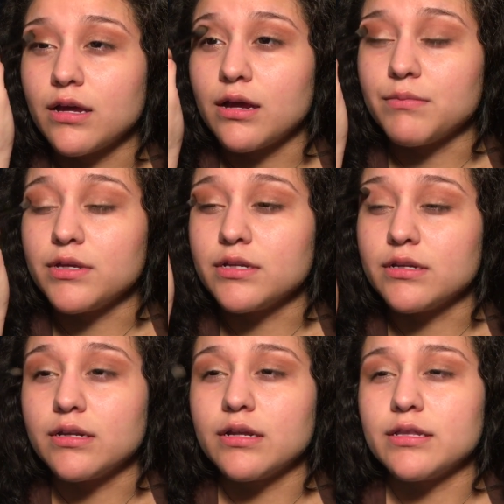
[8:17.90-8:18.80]
I
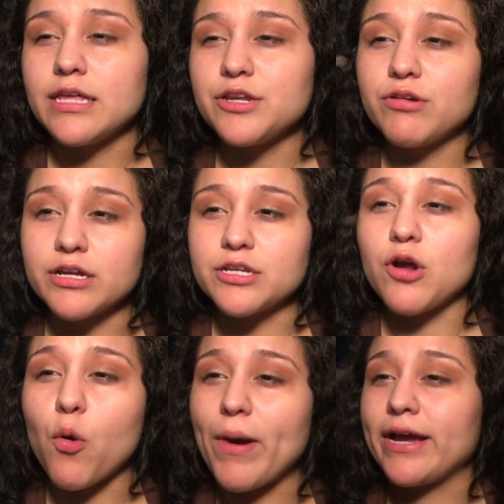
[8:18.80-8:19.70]
mean, then you can
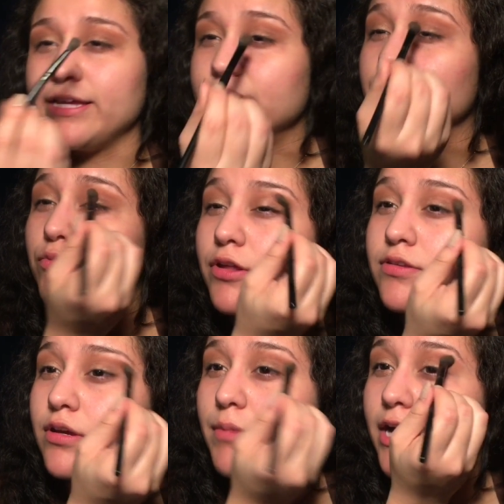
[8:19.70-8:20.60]
go back in with
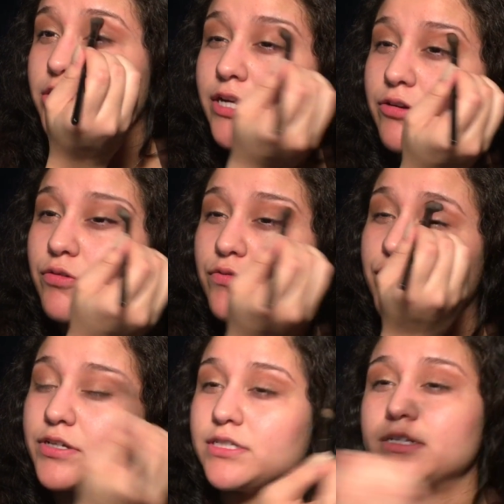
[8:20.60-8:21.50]
some eyeshadow and
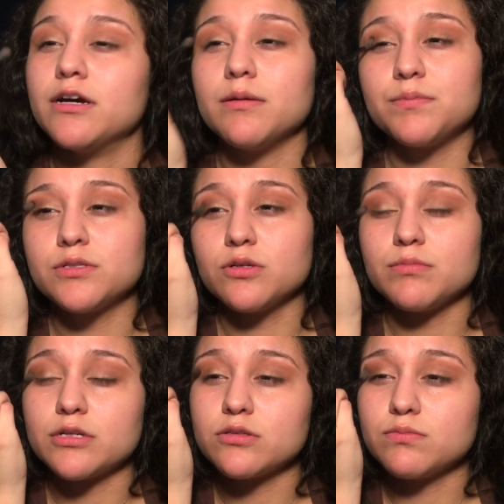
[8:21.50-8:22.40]
fix it up so it
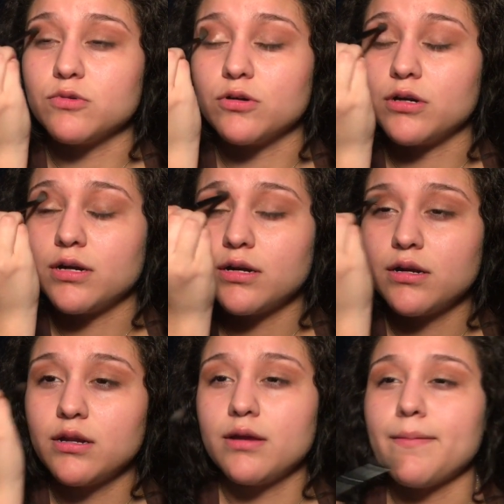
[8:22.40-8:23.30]
makes more
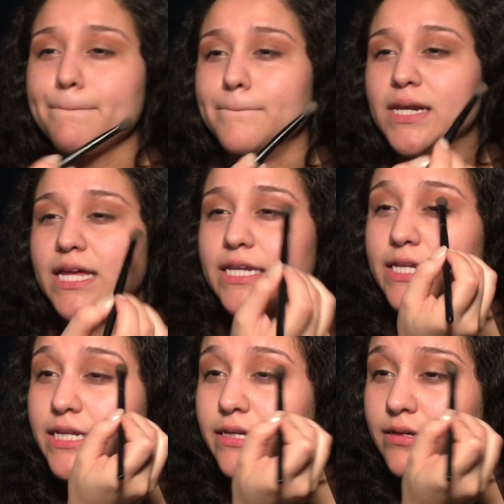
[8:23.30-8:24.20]

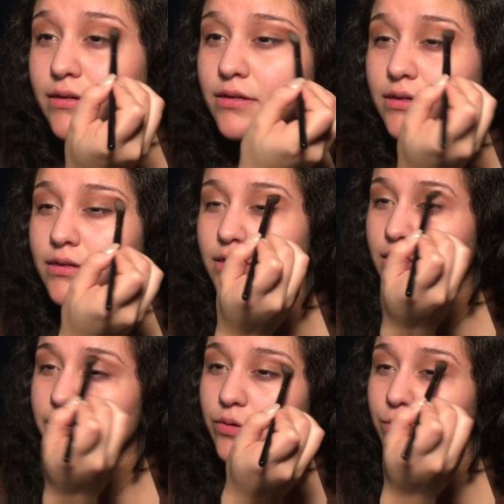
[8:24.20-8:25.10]
blended
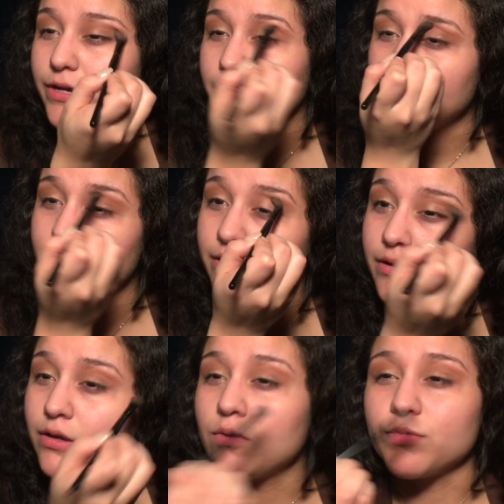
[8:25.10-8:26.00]
in a way
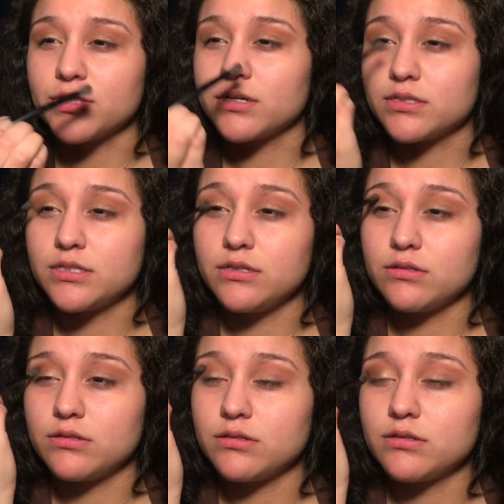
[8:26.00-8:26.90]
with the
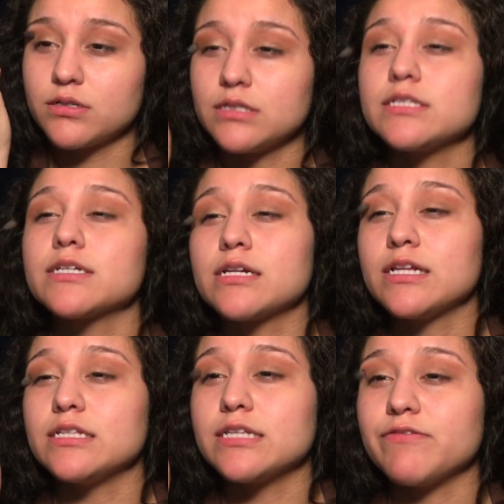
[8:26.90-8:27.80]
concealer, because it
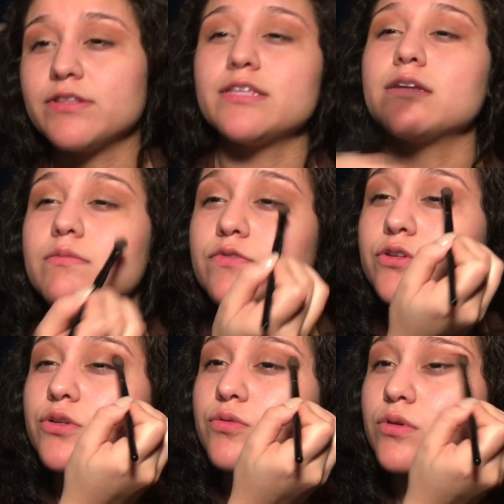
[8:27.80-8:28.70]
cleans everything up for
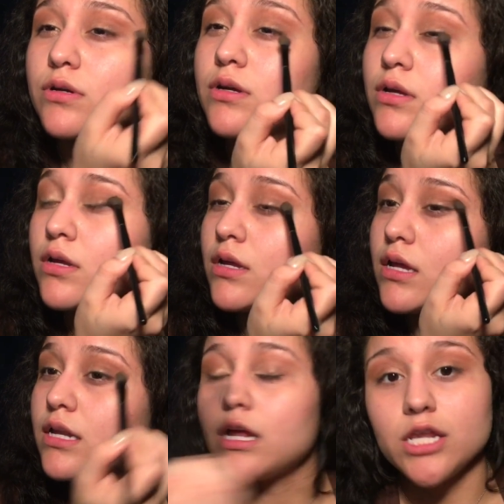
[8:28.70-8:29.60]
you.
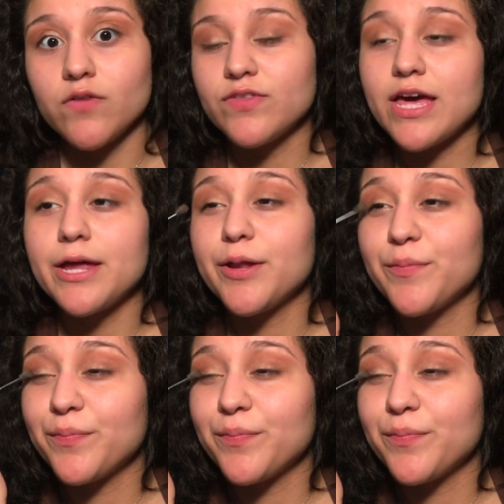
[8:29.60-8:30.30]
I love that.